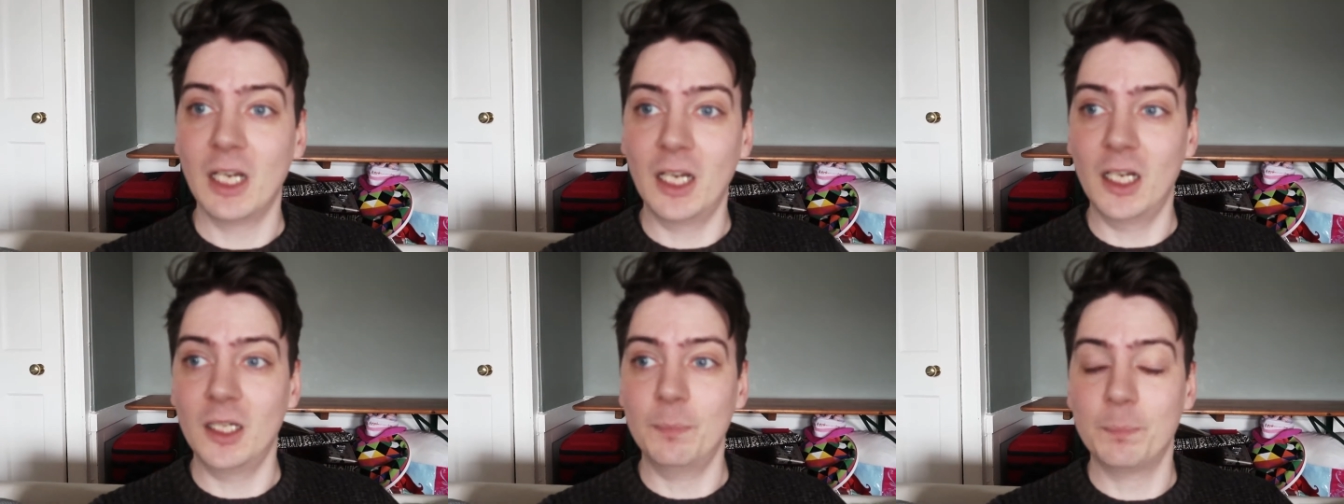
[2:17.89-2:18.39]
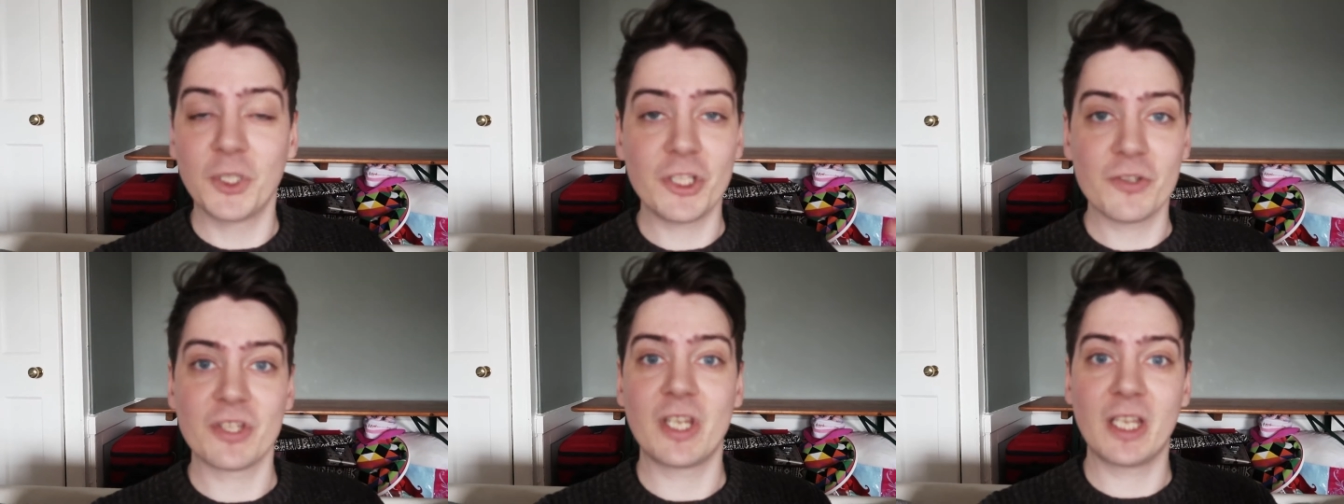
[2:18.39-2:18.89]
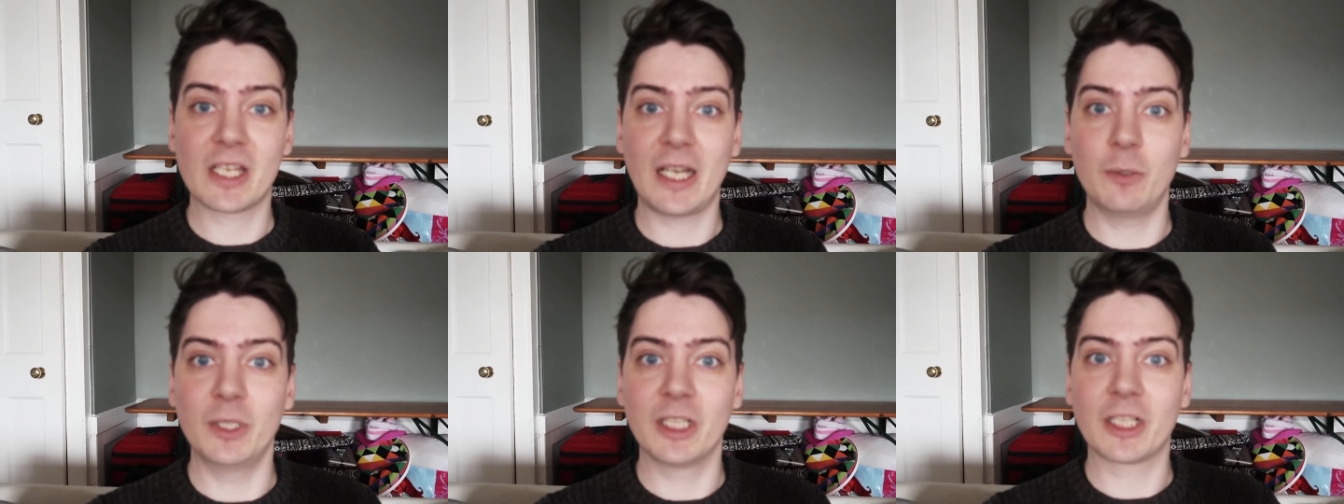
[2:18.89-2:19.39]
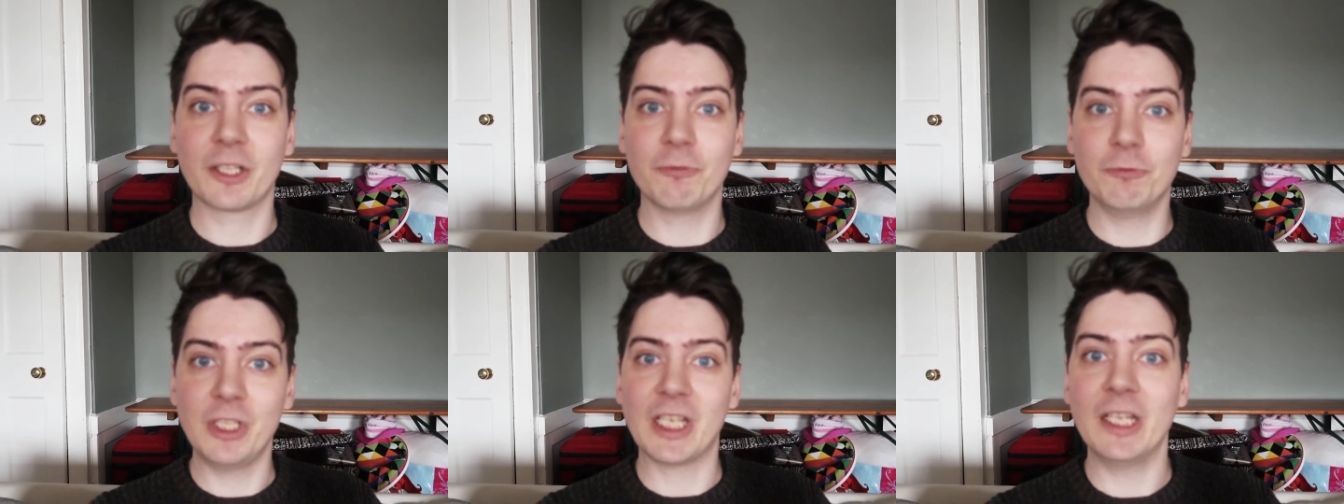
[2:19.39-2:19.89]
But using the Ikawa, it kind
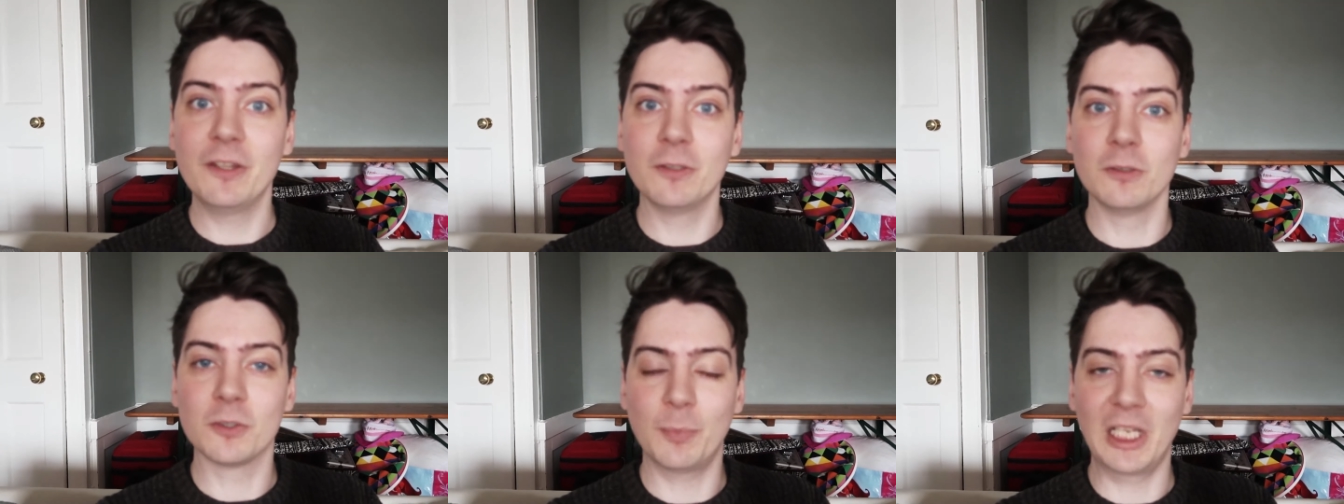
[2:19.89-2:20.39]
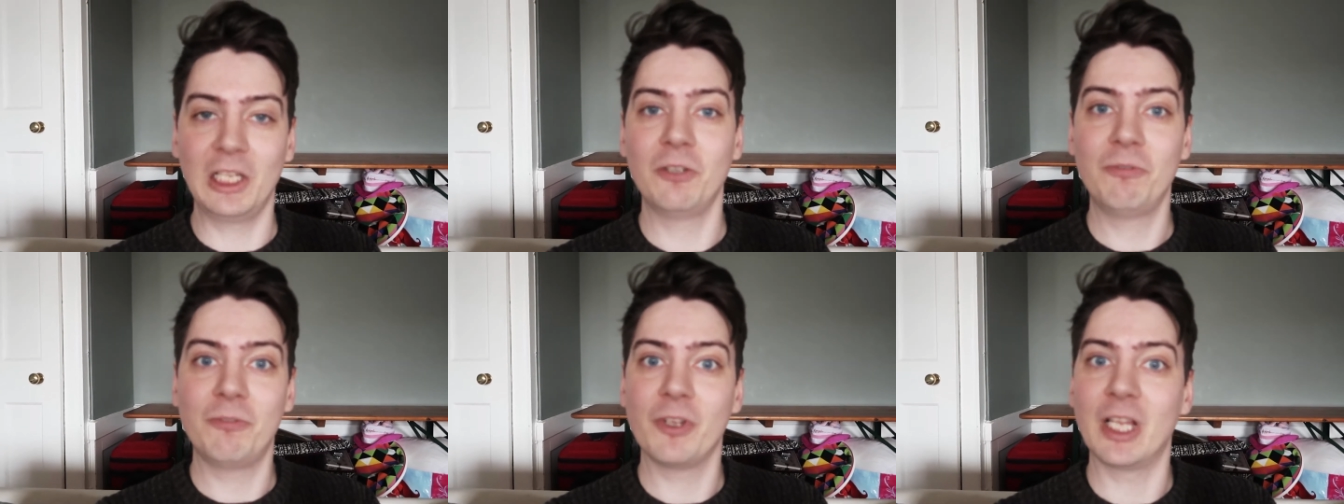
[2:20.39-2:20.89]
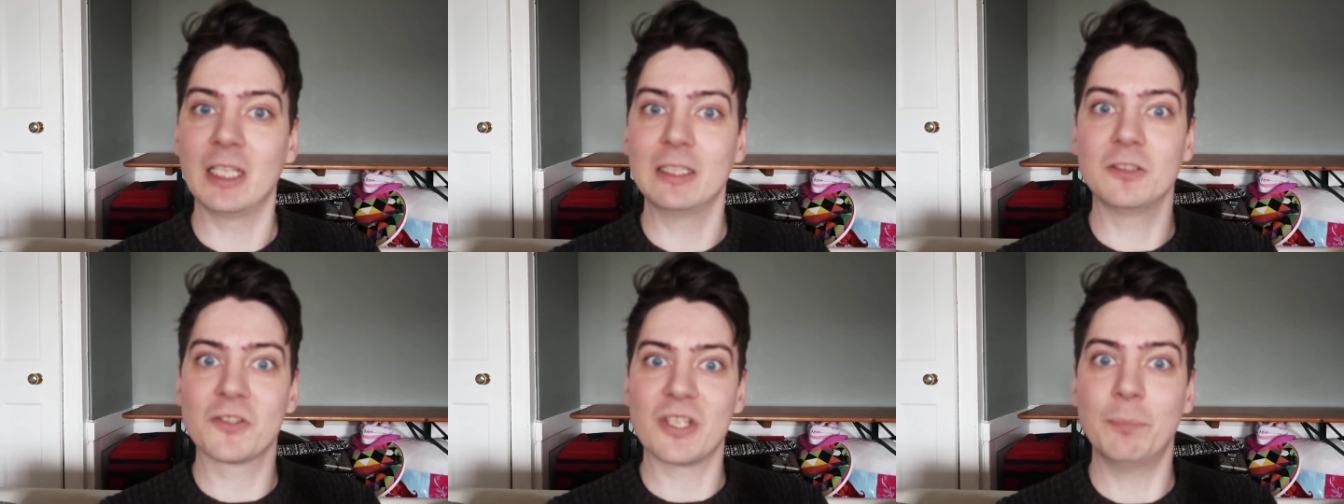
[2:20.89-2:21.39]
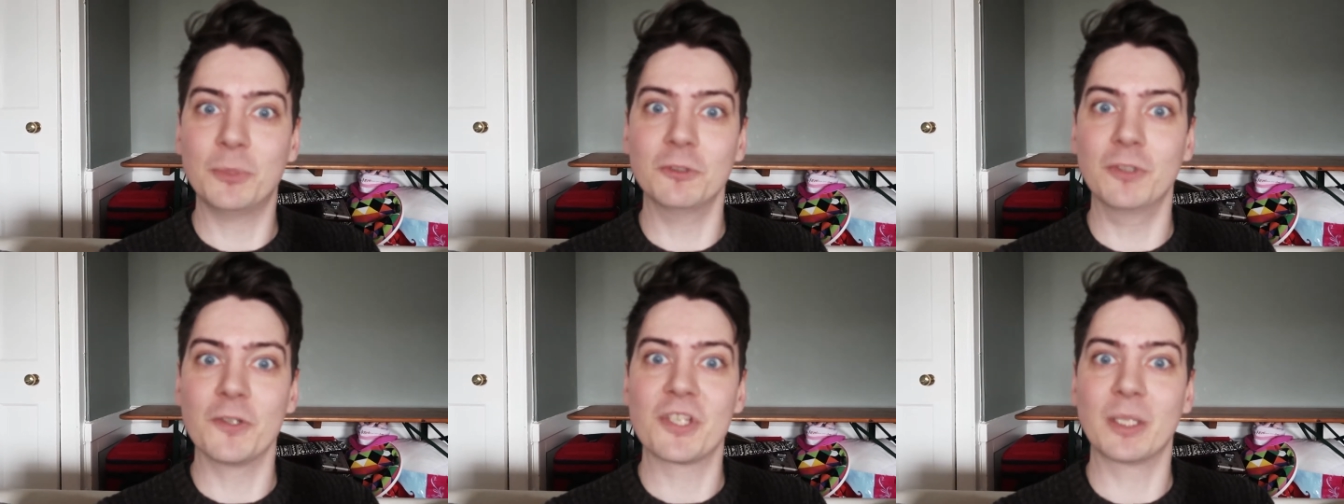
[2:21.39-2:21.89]
of rekindled my love for that little
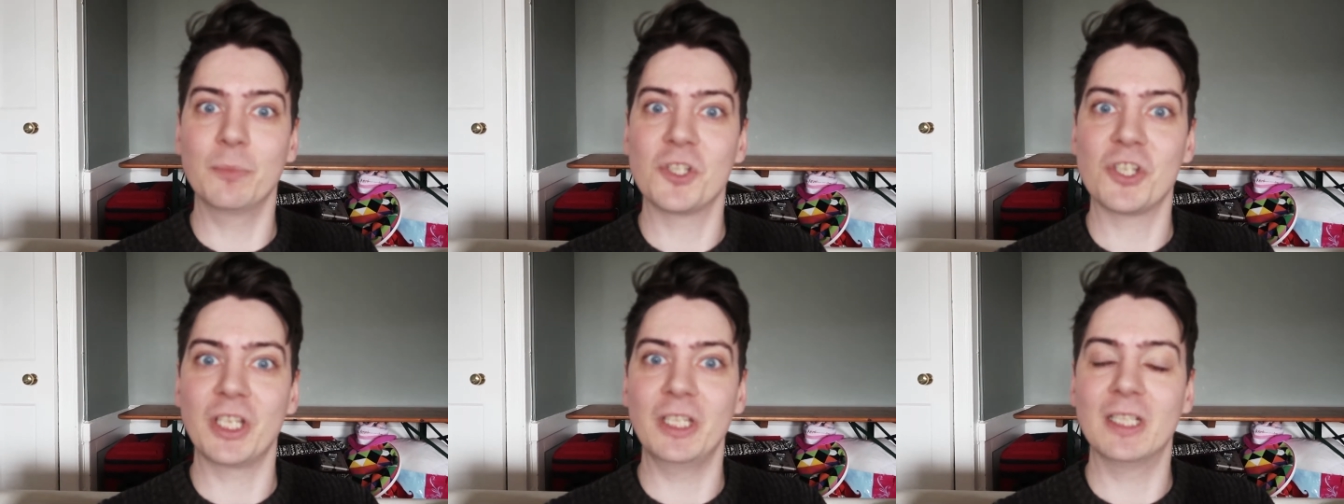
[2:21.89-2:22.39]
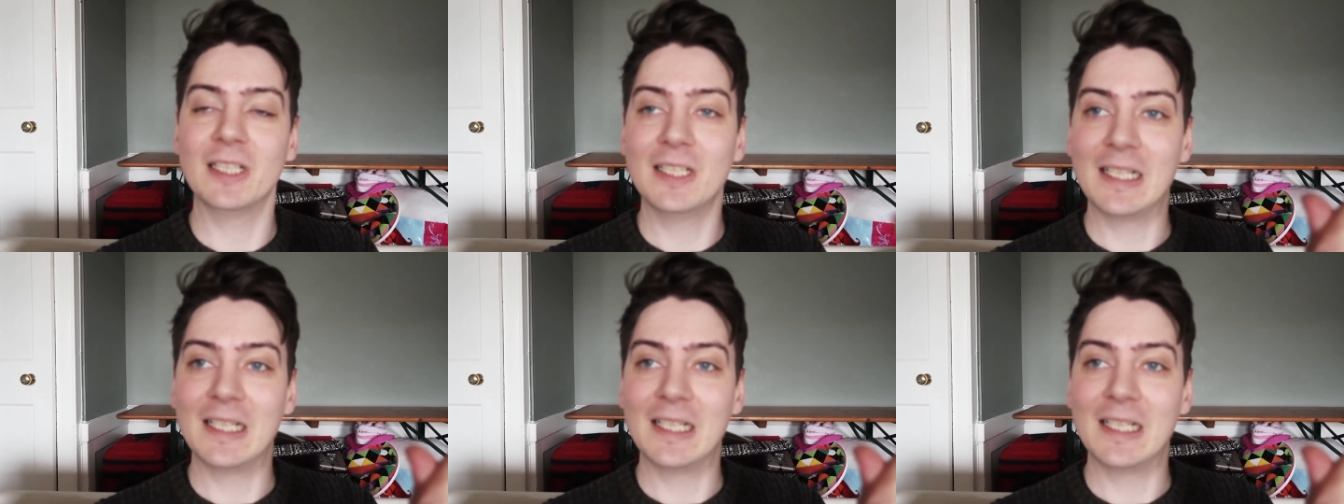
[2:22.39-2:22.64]
sample roasting machine.